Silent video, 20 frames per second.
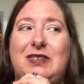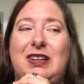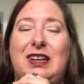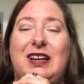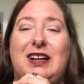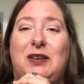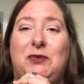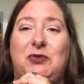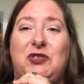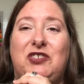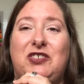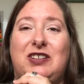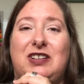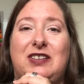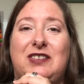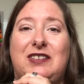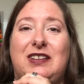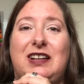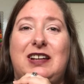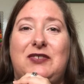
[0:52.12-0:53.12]
yeah, I'm just going to
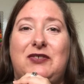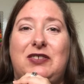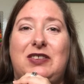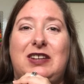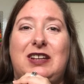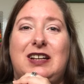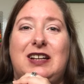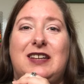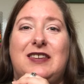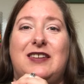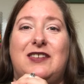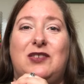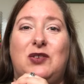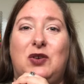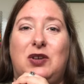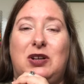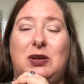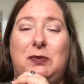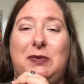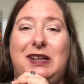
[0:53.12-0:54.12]
say everything and there's not
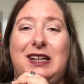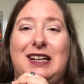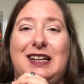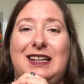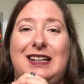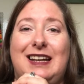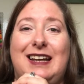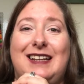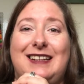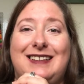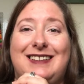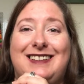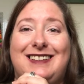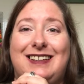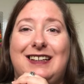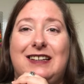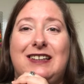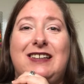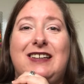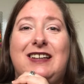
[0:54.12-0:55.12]
going to be any
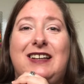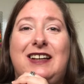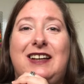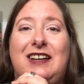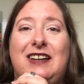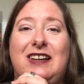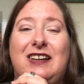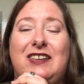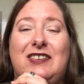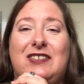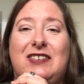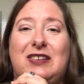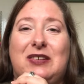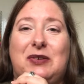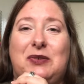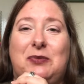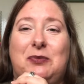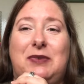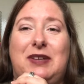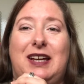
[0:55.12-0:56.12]
editing. So
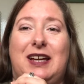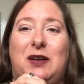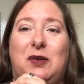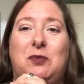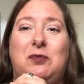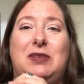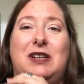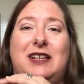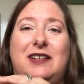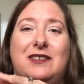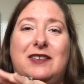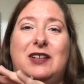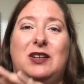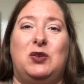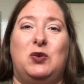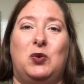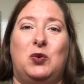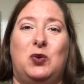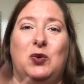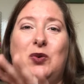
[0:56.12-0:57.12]
yeah, please
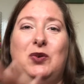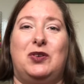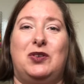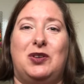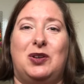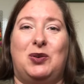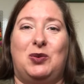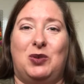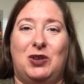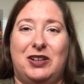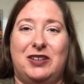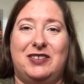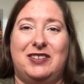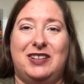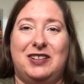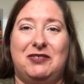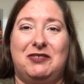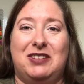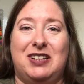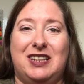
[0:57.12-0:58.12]
ignore the
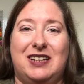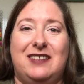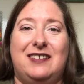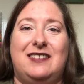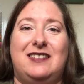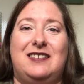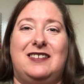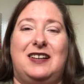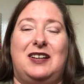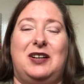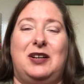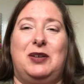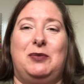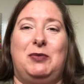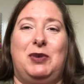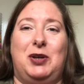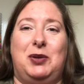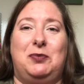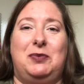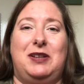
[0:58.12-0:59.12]
quality of this. I'm
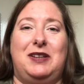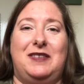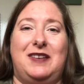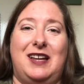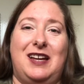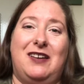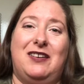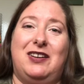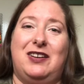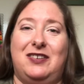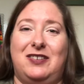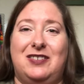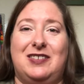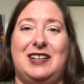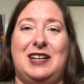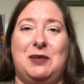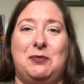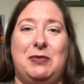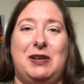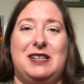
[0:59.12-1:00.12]
hoping they are going to
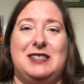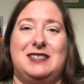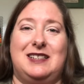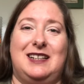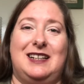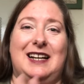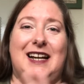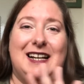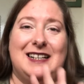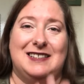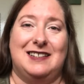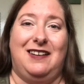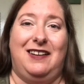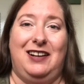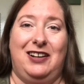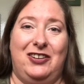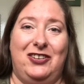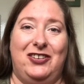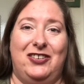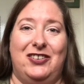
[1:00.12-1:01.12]
get better as I
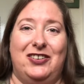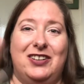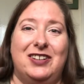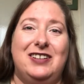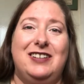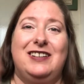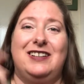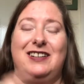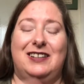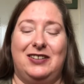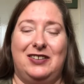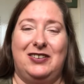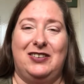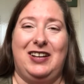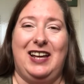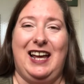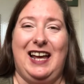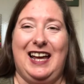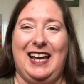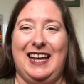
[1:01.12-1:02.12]
learn.
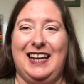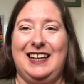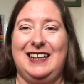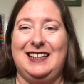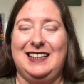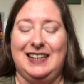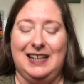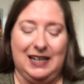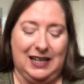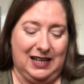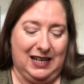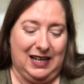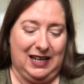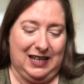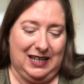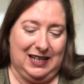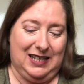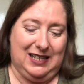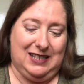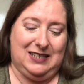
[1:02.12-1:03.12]
Okay,
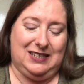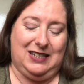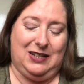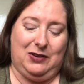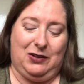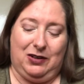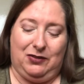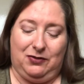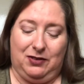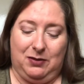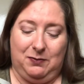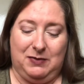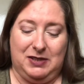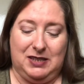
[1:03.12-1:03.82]
so I've written